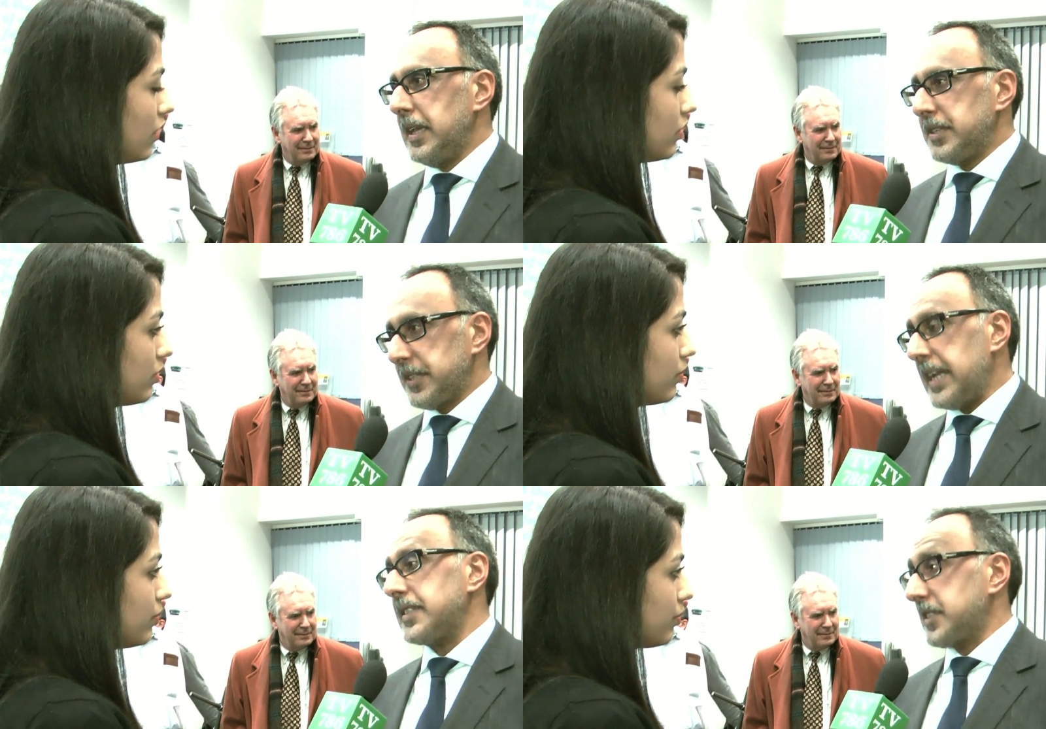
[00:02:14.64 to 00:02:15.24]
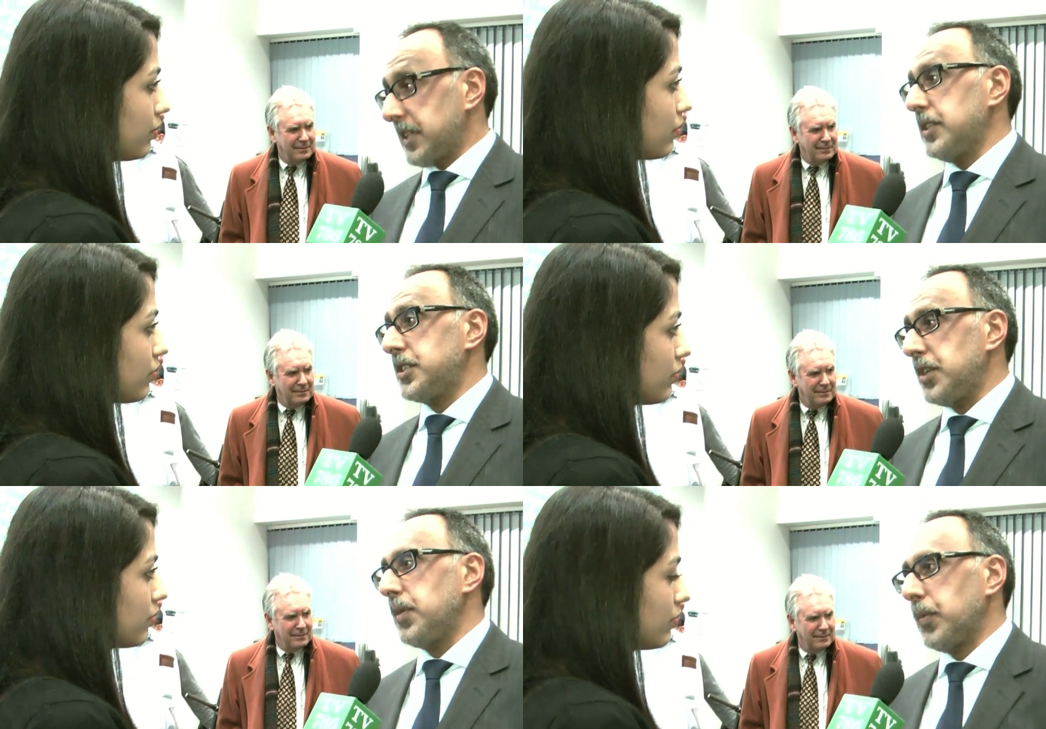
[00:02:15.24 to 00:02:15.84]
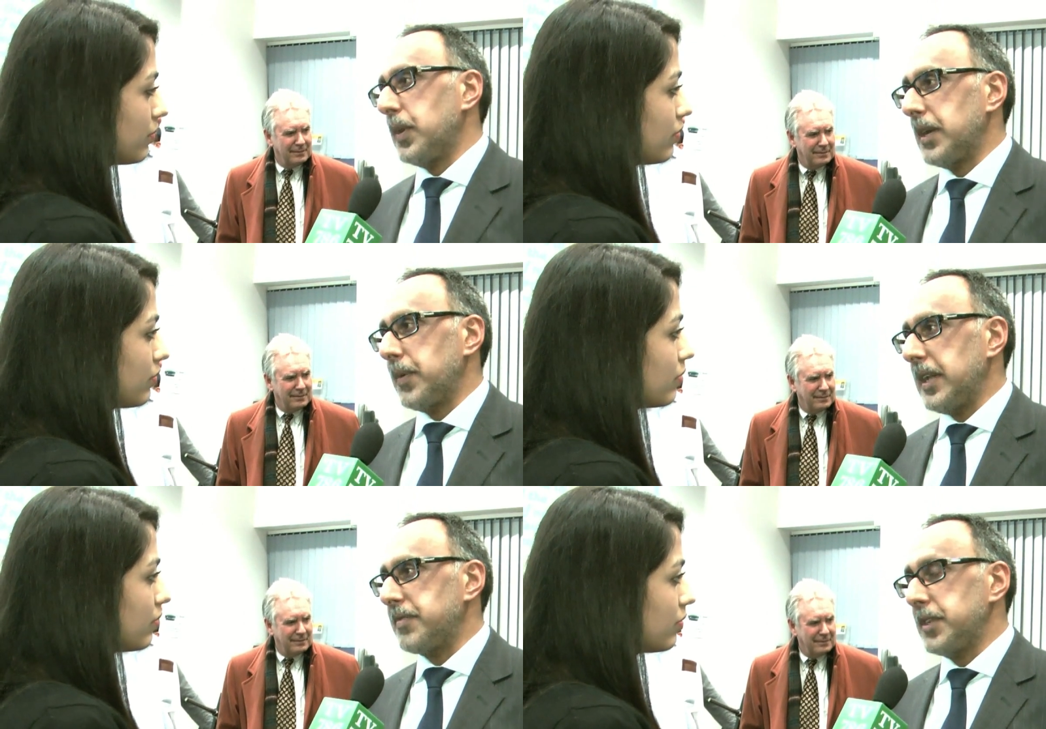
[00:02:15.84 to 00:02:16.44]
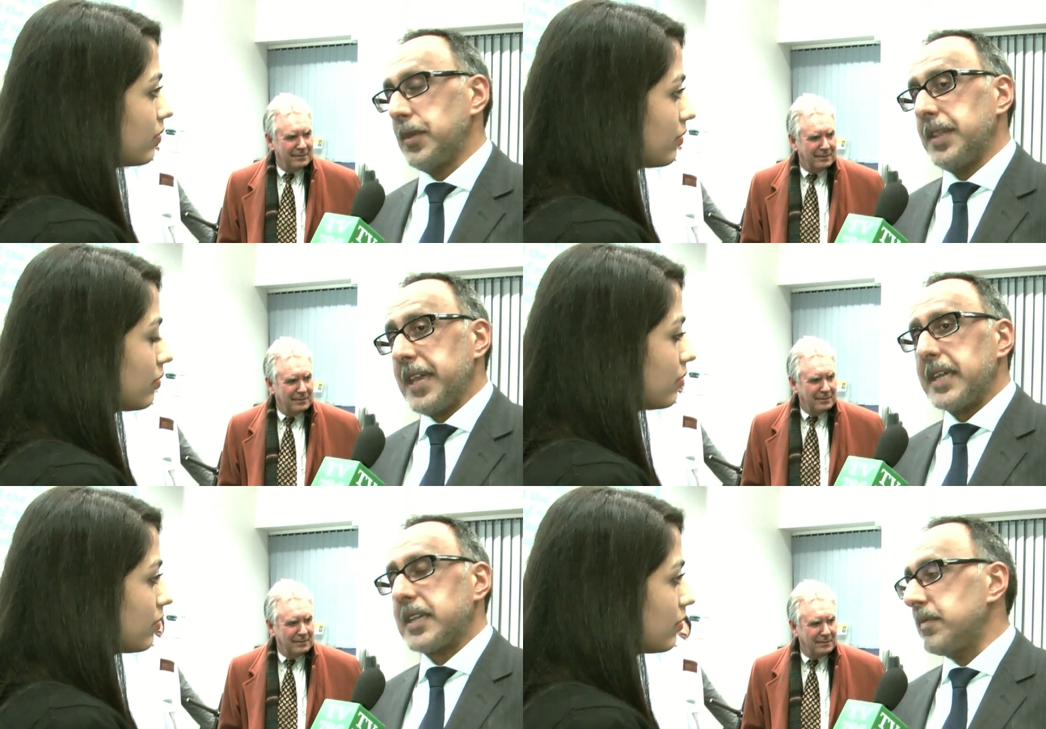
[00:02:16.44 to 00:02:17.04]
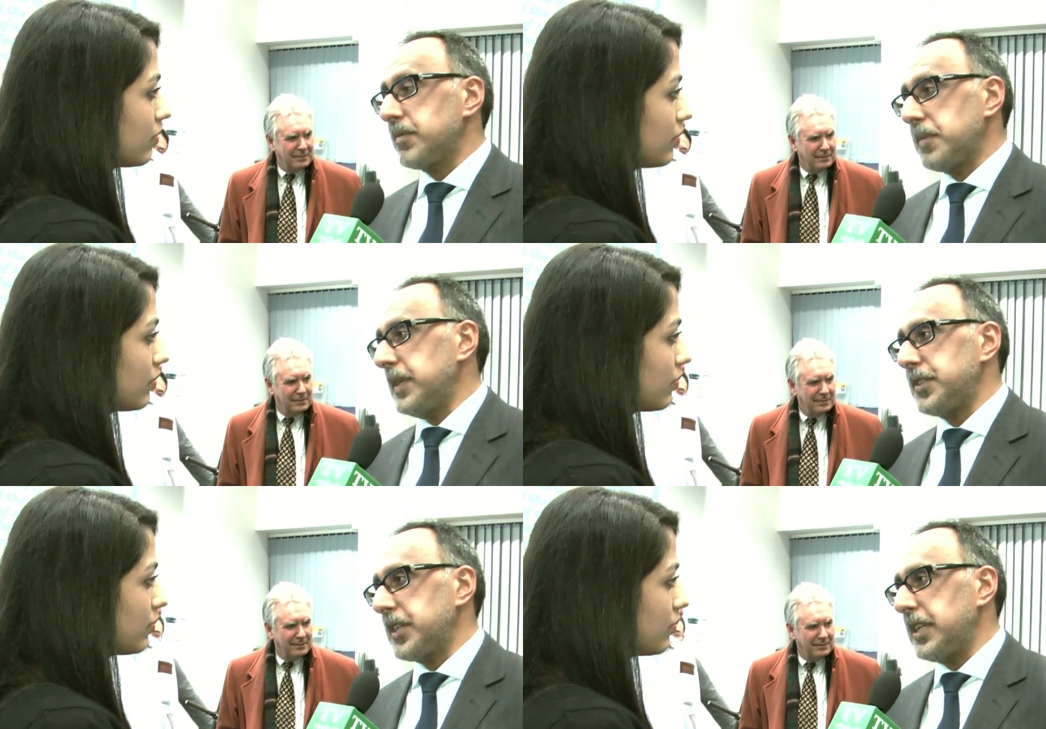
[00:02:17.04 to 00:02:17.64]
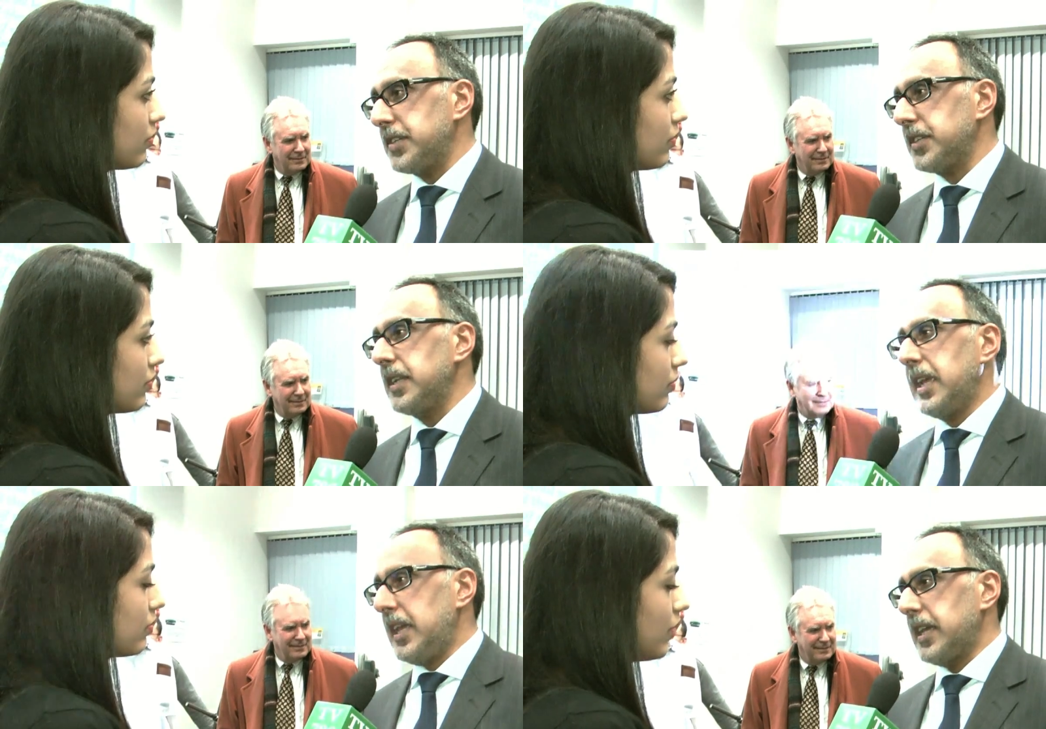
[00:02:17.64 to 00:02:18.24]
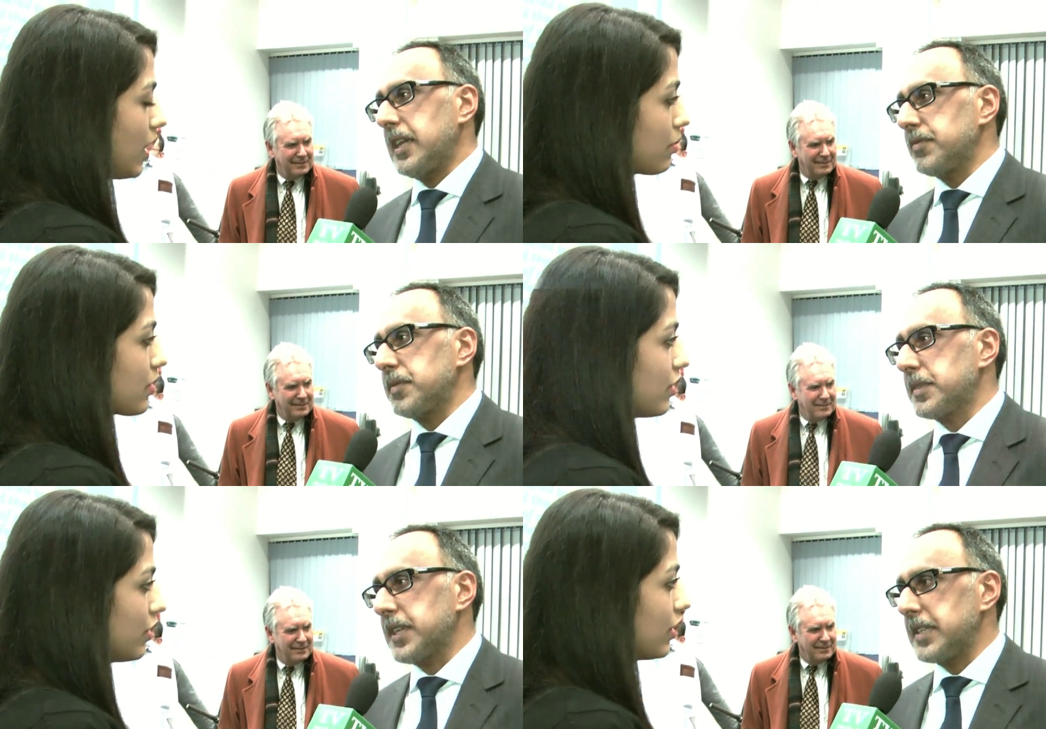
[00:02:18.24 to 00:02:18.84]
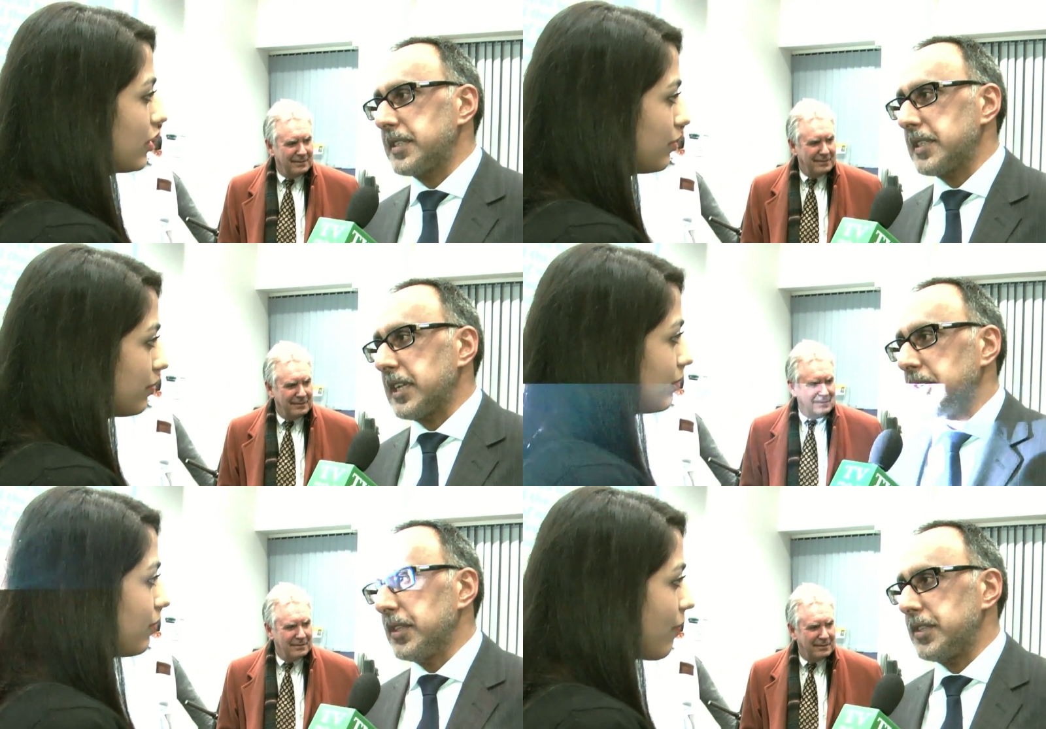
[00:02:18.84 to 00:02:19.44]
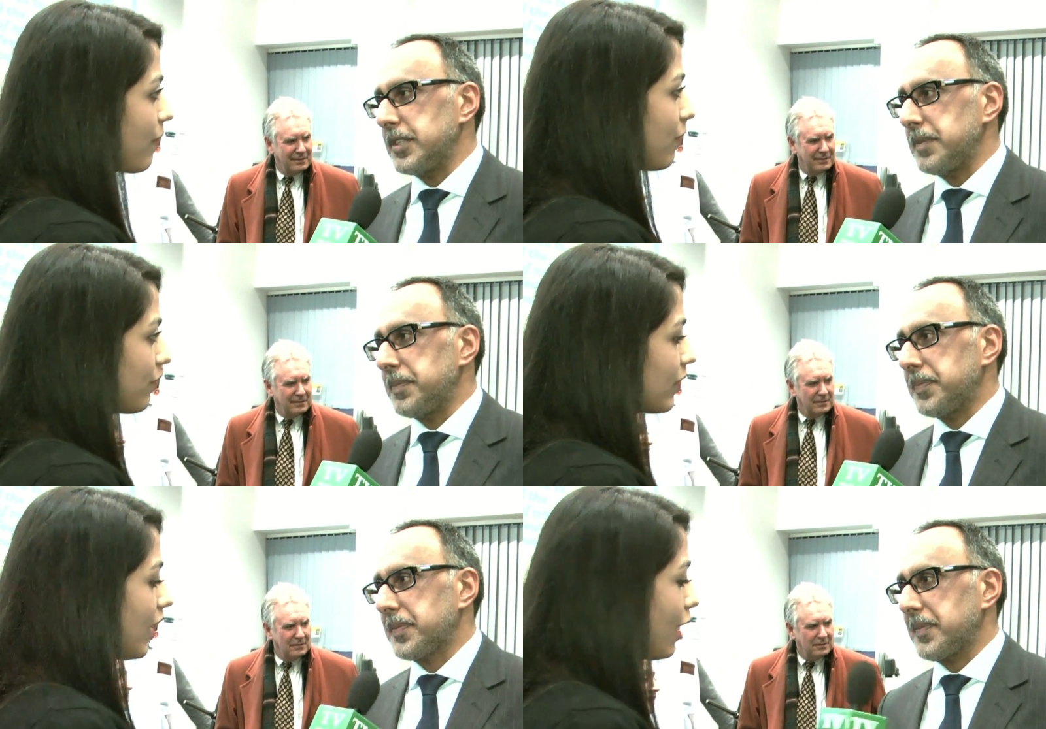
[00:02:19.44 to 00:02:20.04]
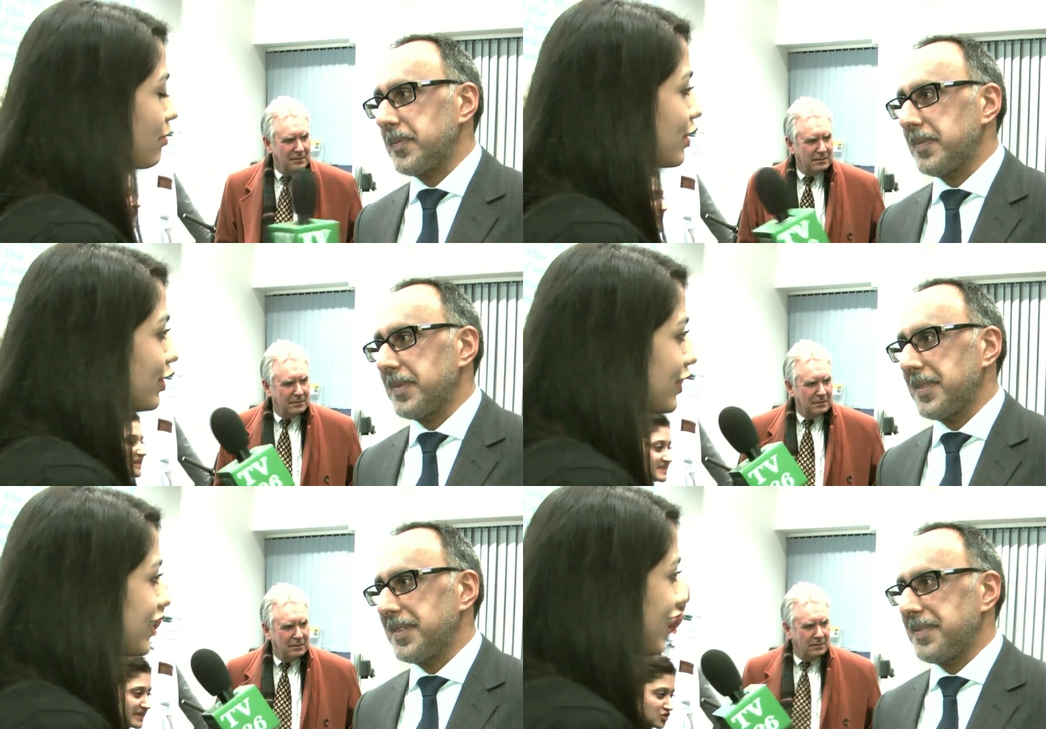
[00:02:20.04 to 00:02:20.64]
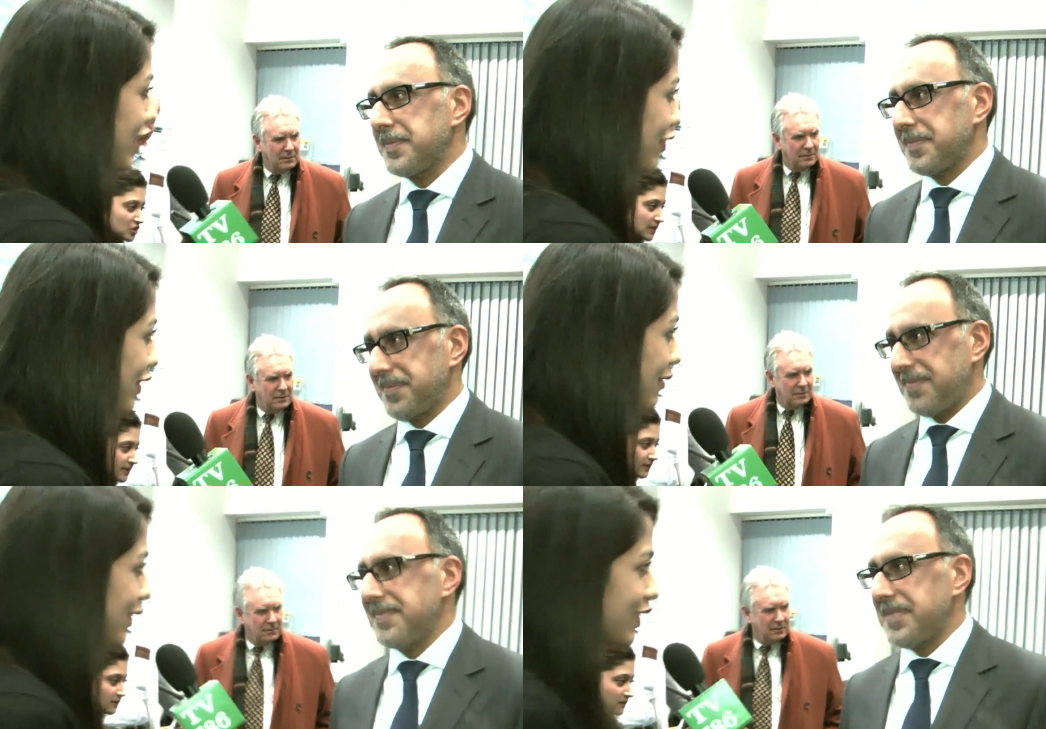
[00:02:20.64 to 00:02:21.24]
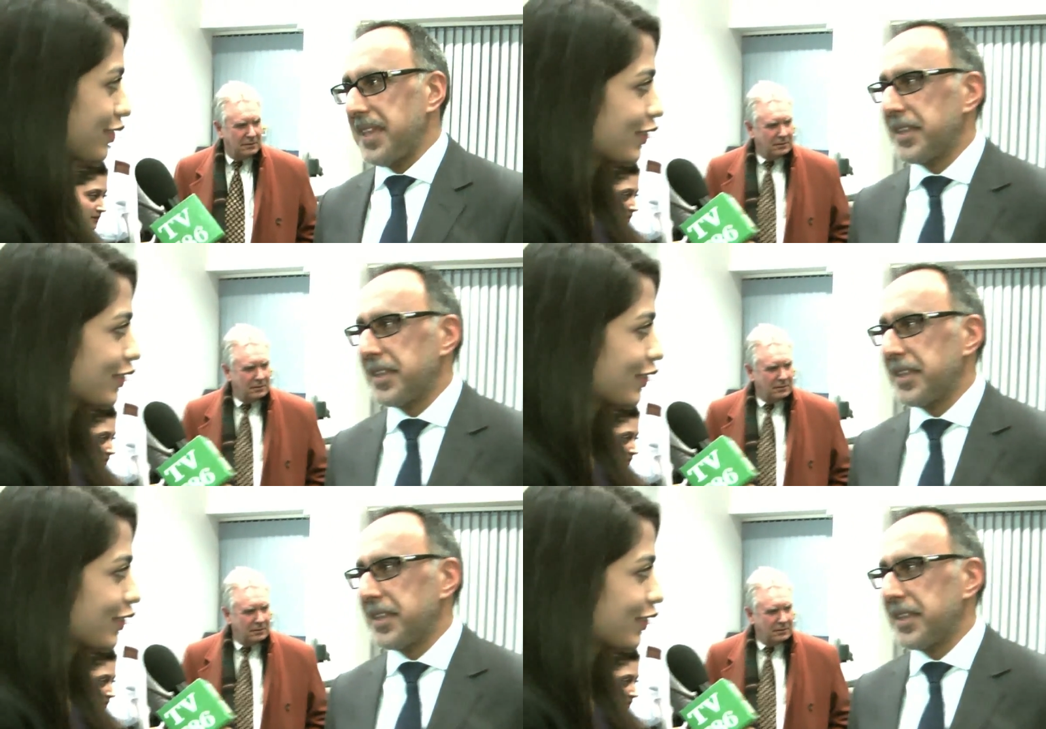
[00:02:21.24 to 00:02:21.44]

Speaker 1: So that's the continuing work we have to do, and that comes from education, it comes from science and technology.
Speaker 2: Absolutely. Thank you very much